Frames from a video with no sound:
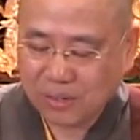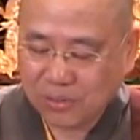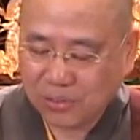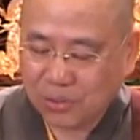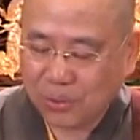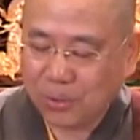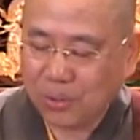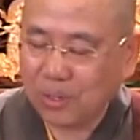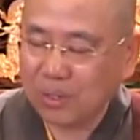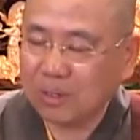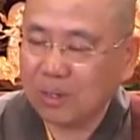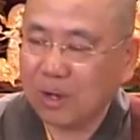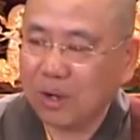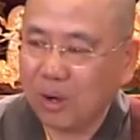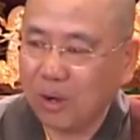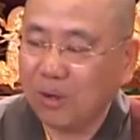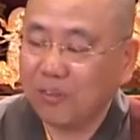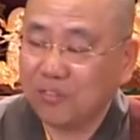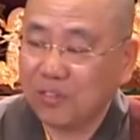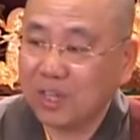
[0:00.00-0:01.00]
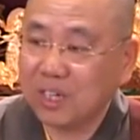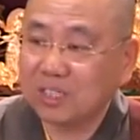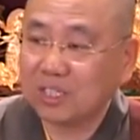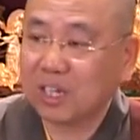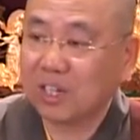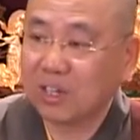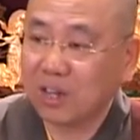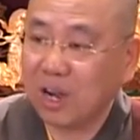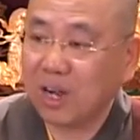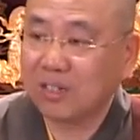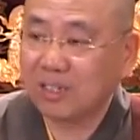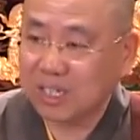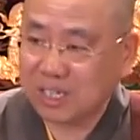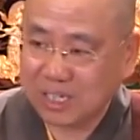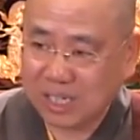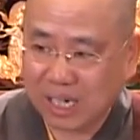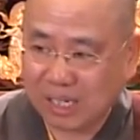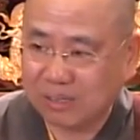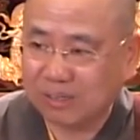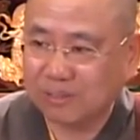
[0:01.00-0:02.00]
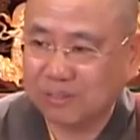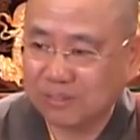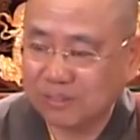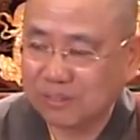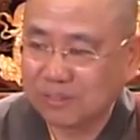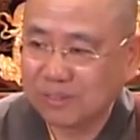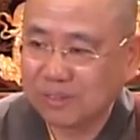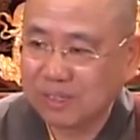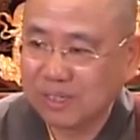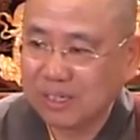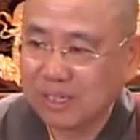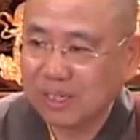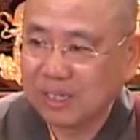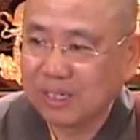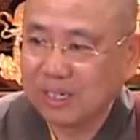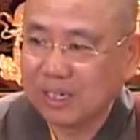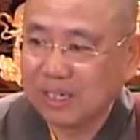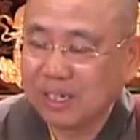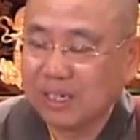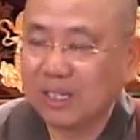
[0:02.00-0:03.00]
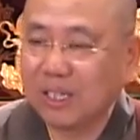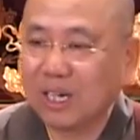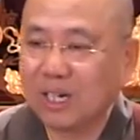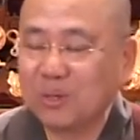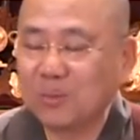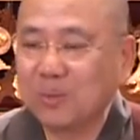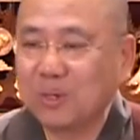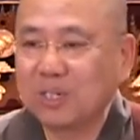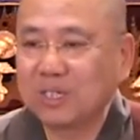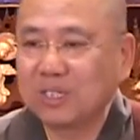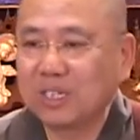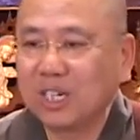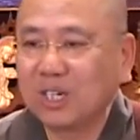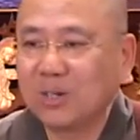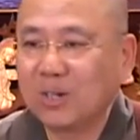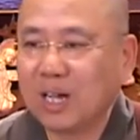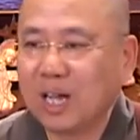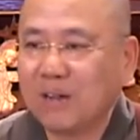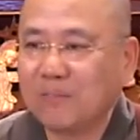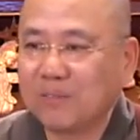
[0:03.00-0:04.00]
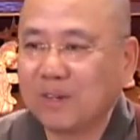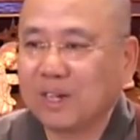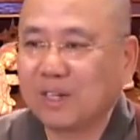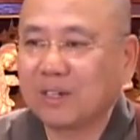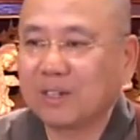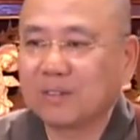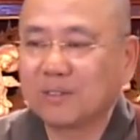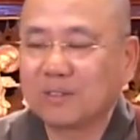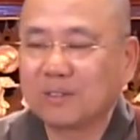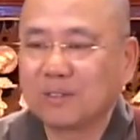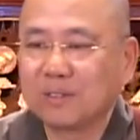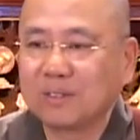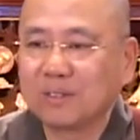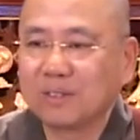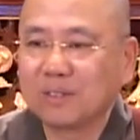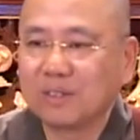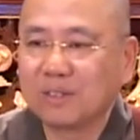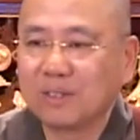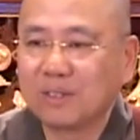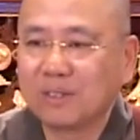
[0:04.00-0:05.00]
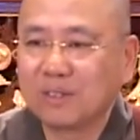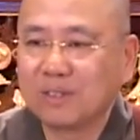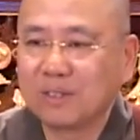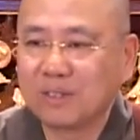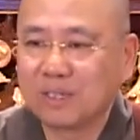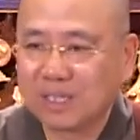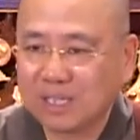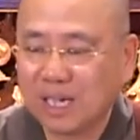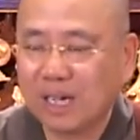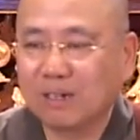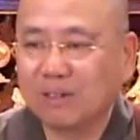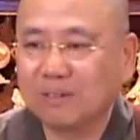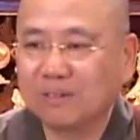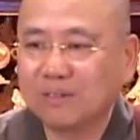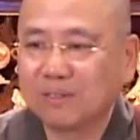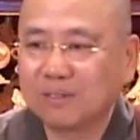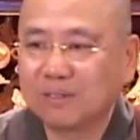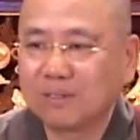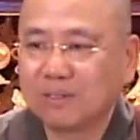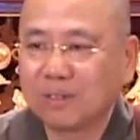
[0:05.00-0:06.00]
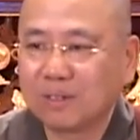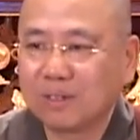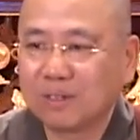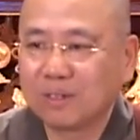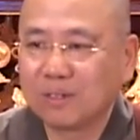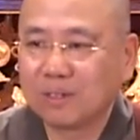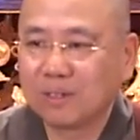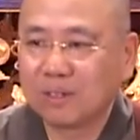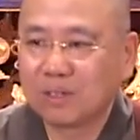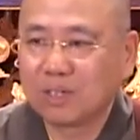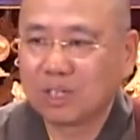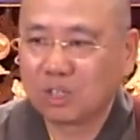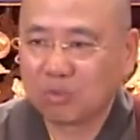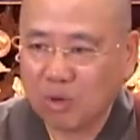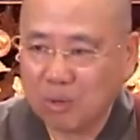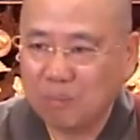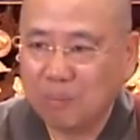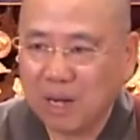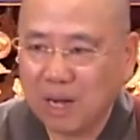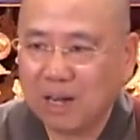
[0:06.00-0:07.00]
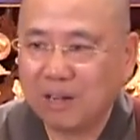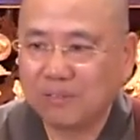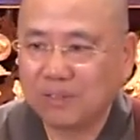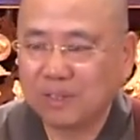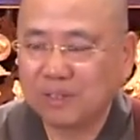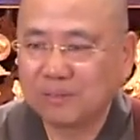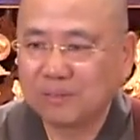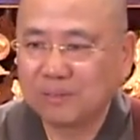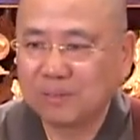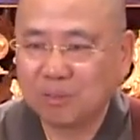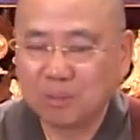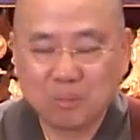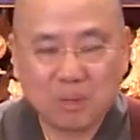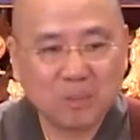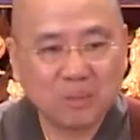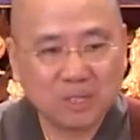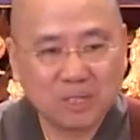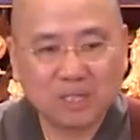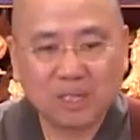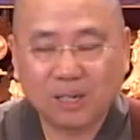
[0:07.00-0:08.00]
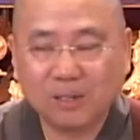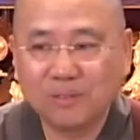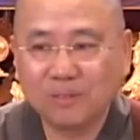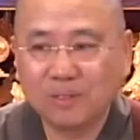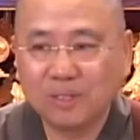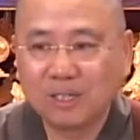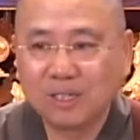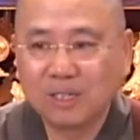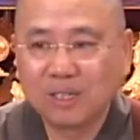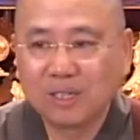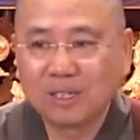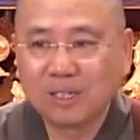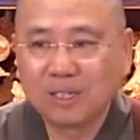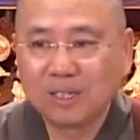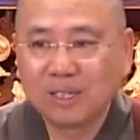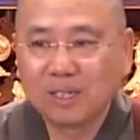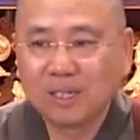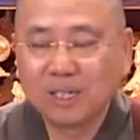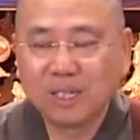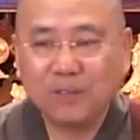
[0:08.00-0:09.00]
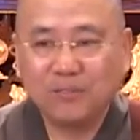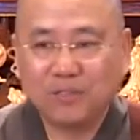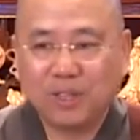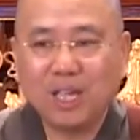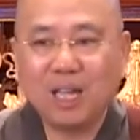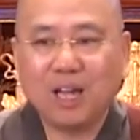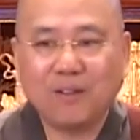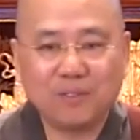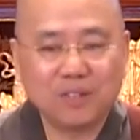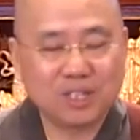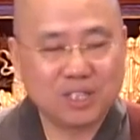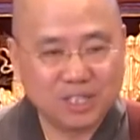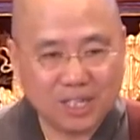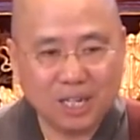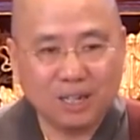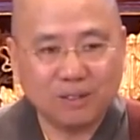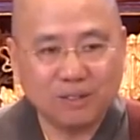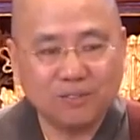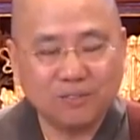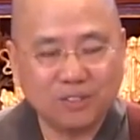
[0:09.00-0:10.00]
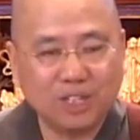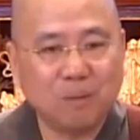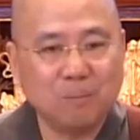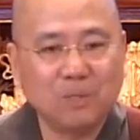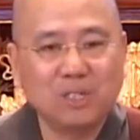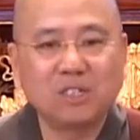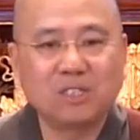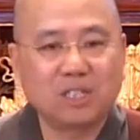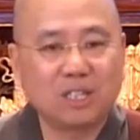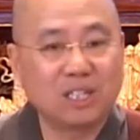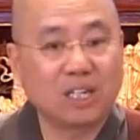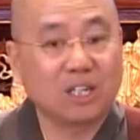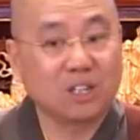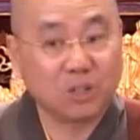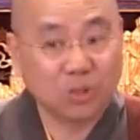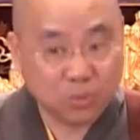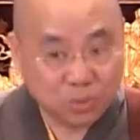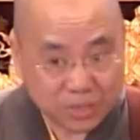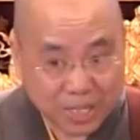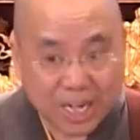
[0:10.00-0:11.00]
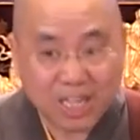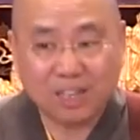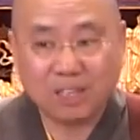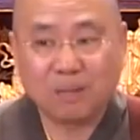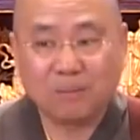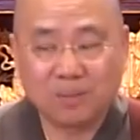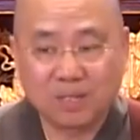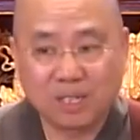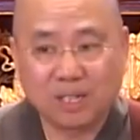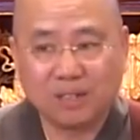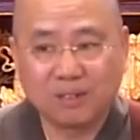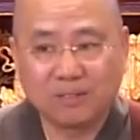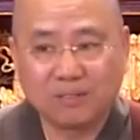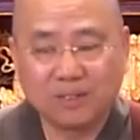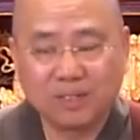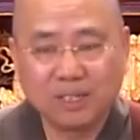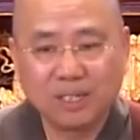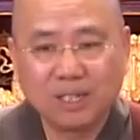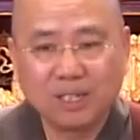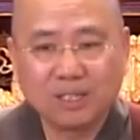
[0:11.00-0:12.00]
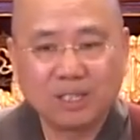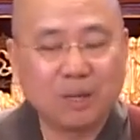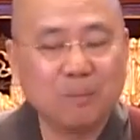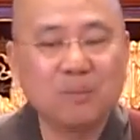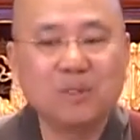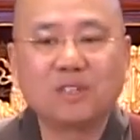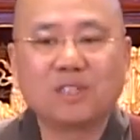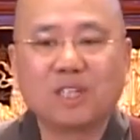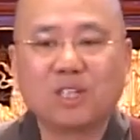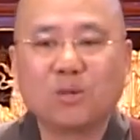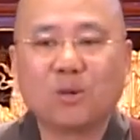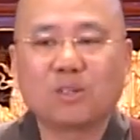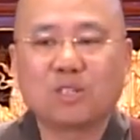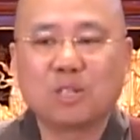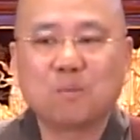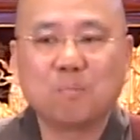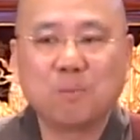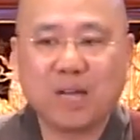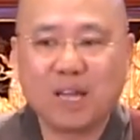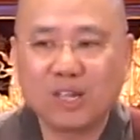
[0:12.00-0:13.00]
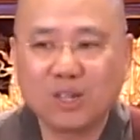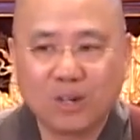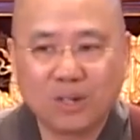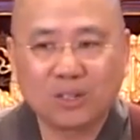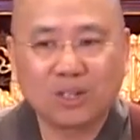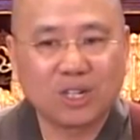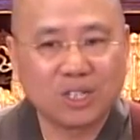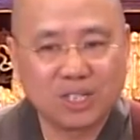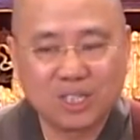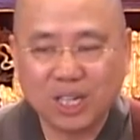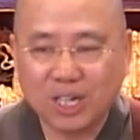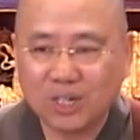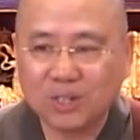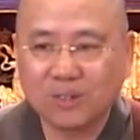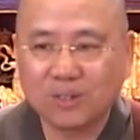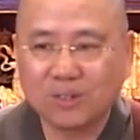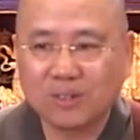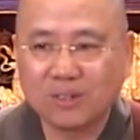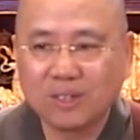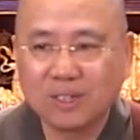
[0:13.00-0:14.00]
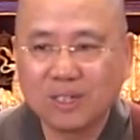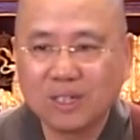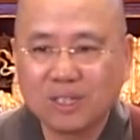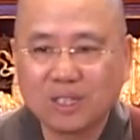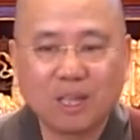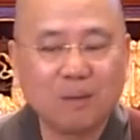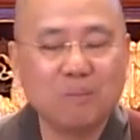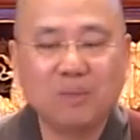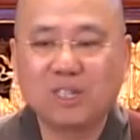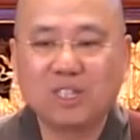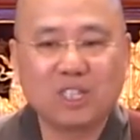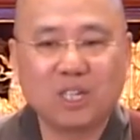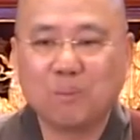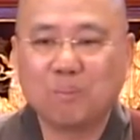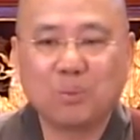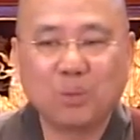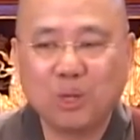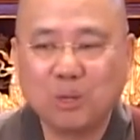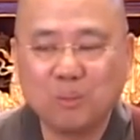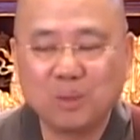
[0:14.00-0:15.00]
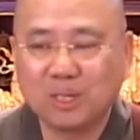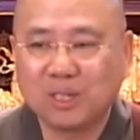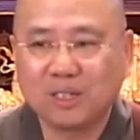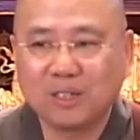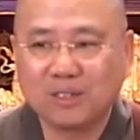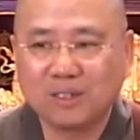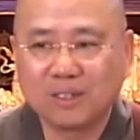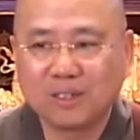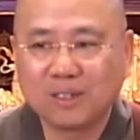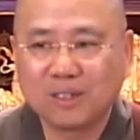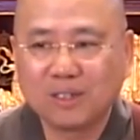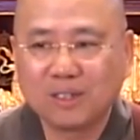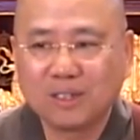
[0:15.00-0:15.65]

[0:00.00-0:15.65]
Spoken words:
Third, all things are non-self. In other words, they don't have a self, svabhava. Remember self? If they have a self, that means they can create themselves. That means they don't depend on causation. That means they're permanent.